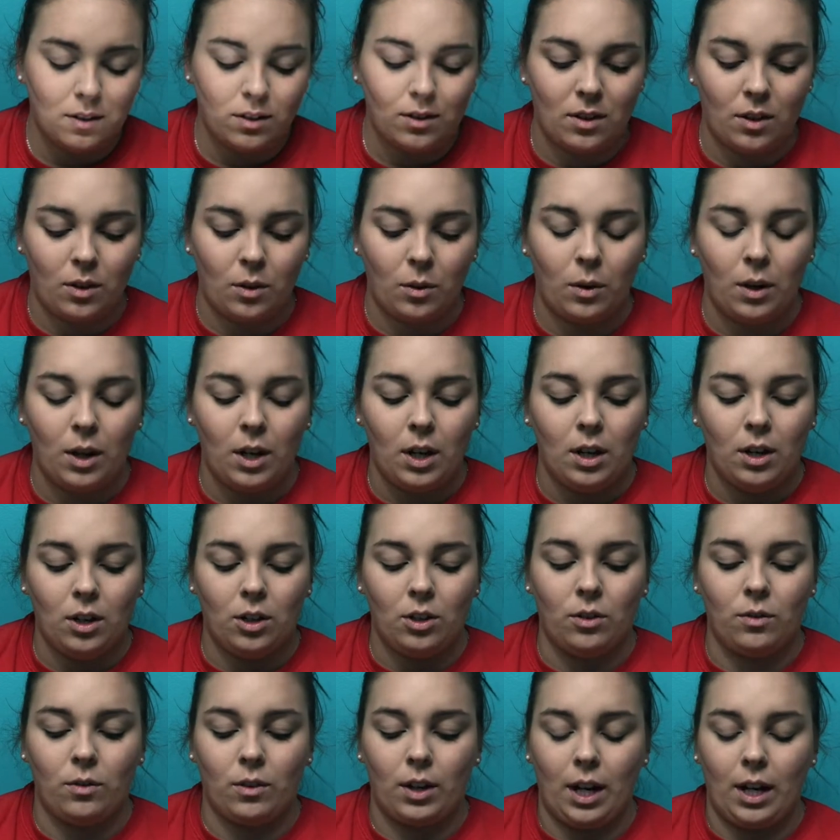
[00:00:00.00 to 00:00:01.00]
So
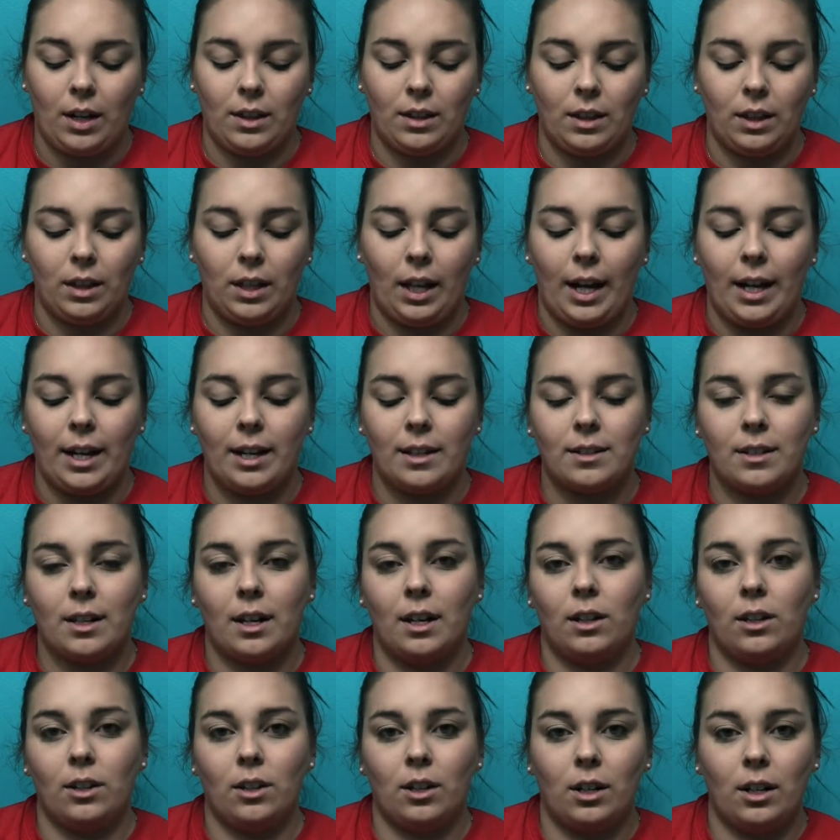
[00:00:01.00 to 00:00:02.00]
you've got the lightest
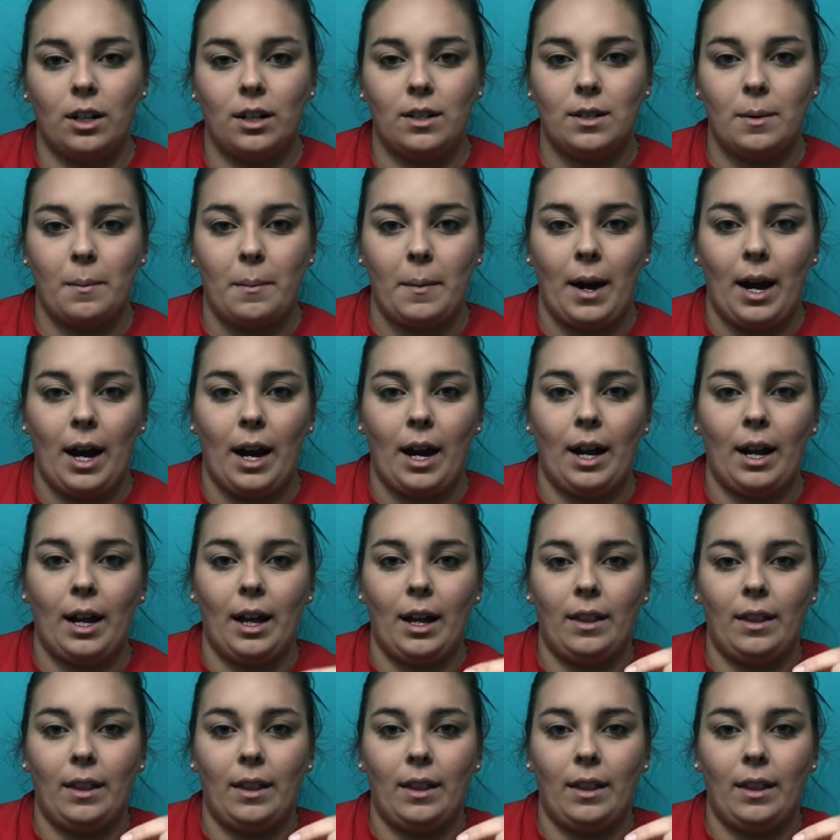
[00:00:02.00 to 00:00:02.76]
color is a matte,